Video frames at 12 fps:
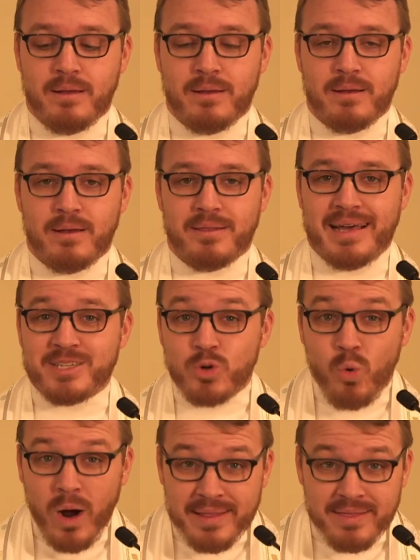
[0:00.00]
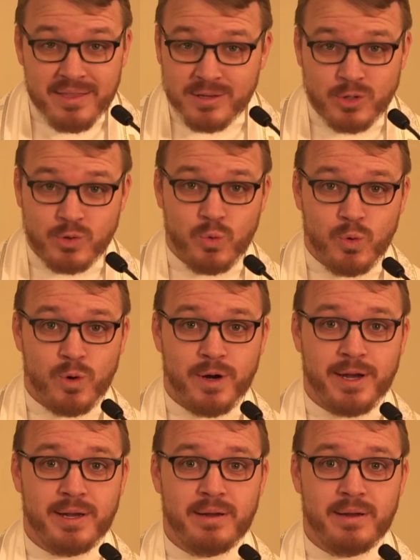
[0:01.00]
That's quite the story,